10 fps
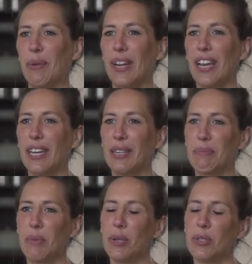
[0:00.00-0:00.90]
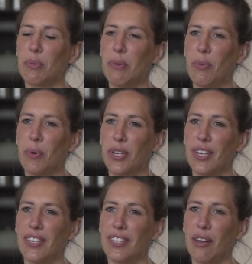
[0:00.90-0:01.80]
What I like most about
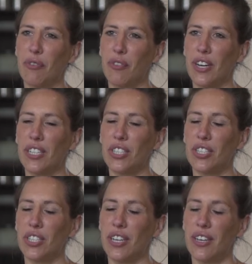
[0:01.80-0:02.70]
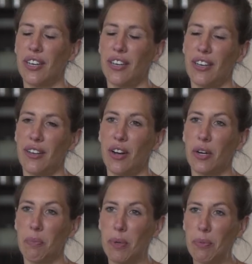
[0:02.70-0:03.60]
working at HelloFresh uh,
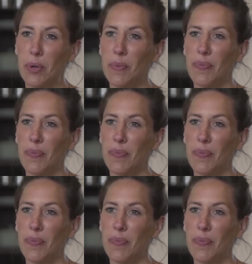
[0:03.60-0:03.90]
are the people.